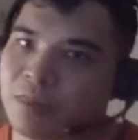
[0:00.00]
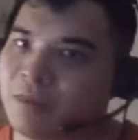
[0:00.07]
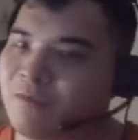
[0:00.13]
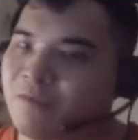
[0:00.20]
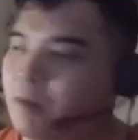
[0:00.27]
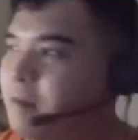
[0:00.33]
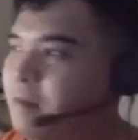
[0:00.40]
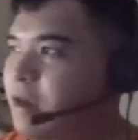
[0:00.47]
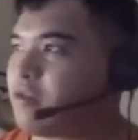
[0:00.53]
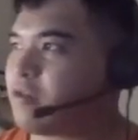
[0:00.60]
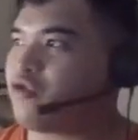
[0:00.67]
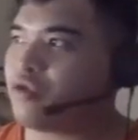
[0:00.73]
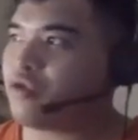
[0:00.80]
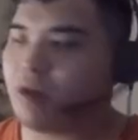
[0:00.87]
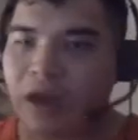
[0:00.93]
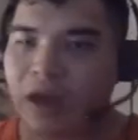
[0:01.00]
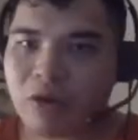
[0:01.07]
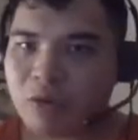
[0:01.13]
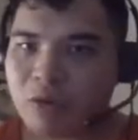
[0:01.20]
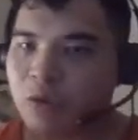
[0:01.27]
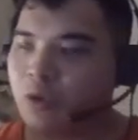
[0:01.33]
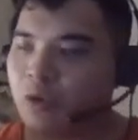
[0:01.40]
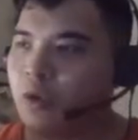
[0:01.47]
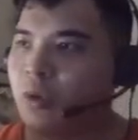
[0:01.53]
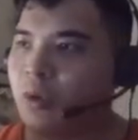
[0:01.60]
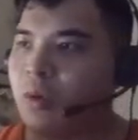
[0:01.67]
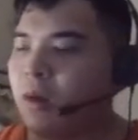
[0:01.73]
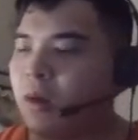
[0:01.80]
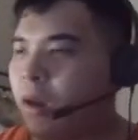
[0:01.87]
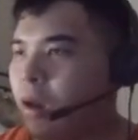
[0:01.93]
the front passenger, and
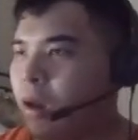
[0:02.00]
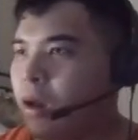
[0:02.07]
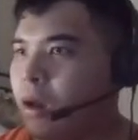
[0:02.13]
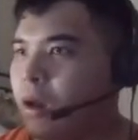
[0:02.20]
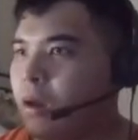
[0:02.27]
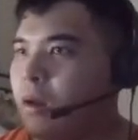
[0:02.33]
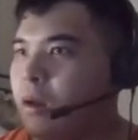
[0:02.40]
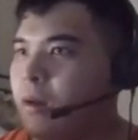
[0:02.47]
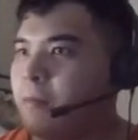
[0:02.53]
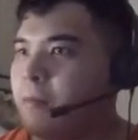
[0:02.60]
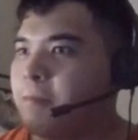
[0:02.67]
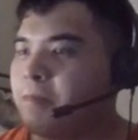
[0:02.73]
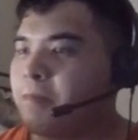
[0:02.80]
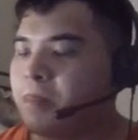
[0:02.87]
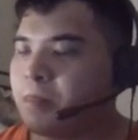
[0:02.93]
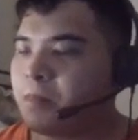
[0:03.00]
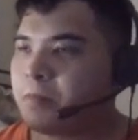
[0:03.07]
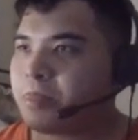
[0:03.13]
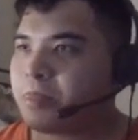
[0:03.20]
also um,